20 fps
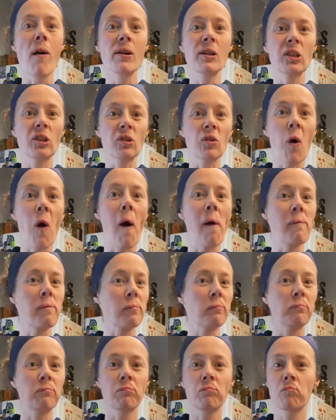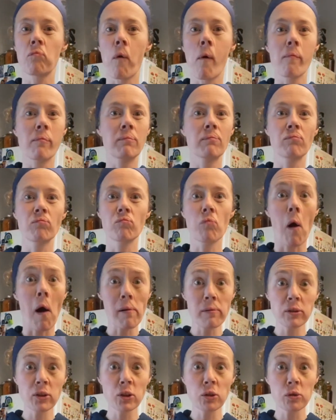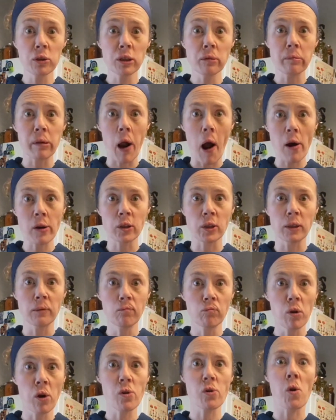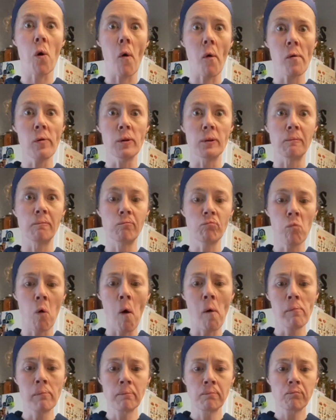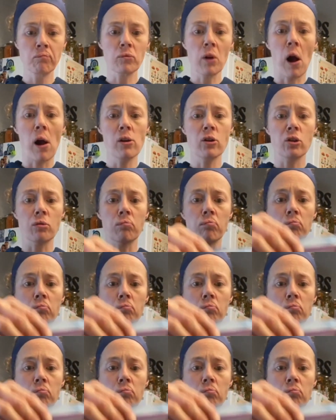And it's still crispy, actually. That's cool. These are